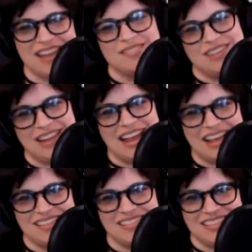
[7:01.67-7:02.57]
And
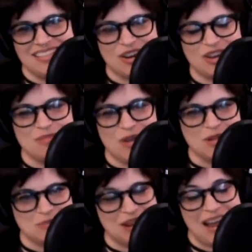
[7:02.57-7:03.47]
like they're good
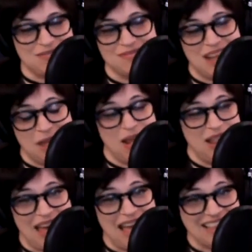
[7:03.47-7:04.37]
moments, but I, I'm
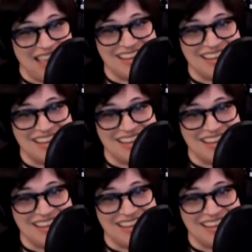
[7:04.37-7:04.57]
not lying.